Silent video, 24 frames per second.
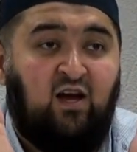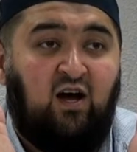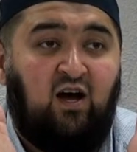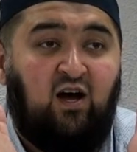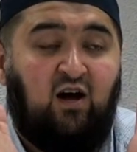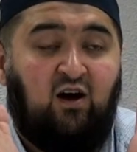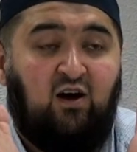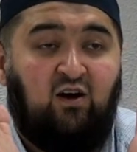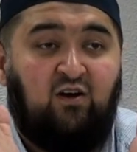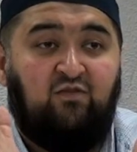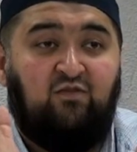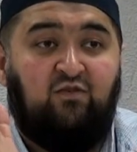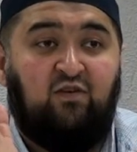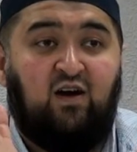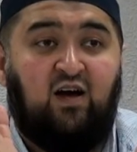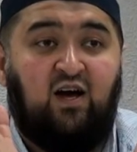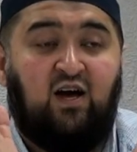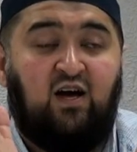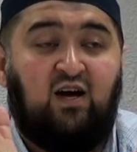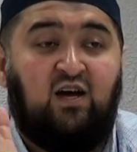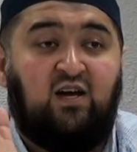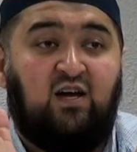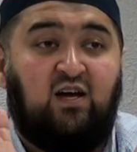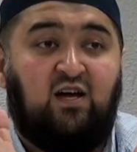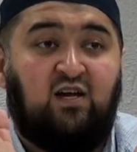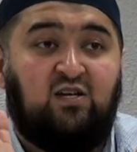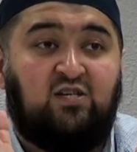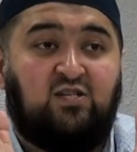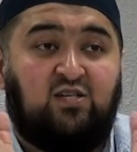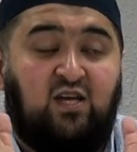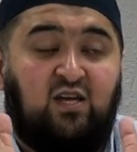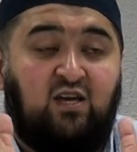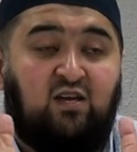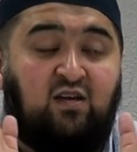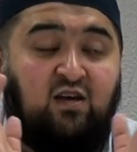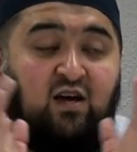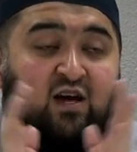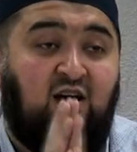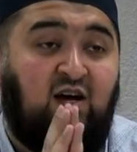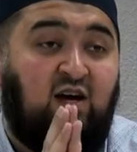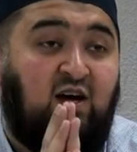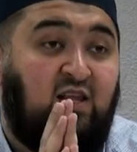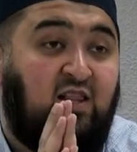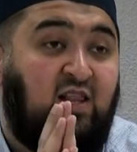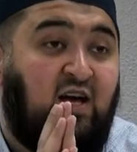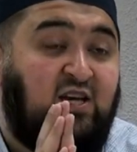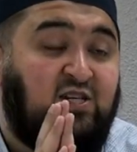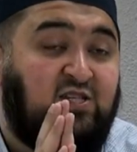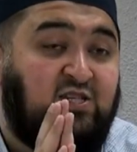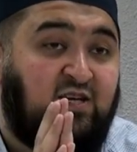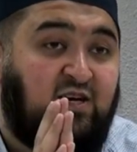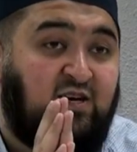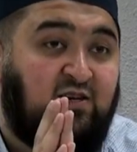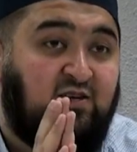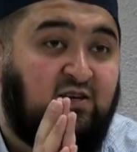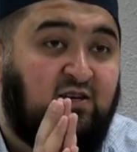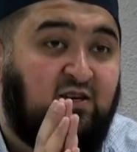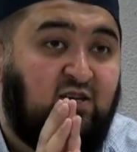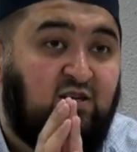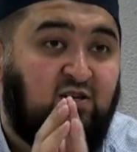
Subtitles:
of Shaykh Al-Ashqar.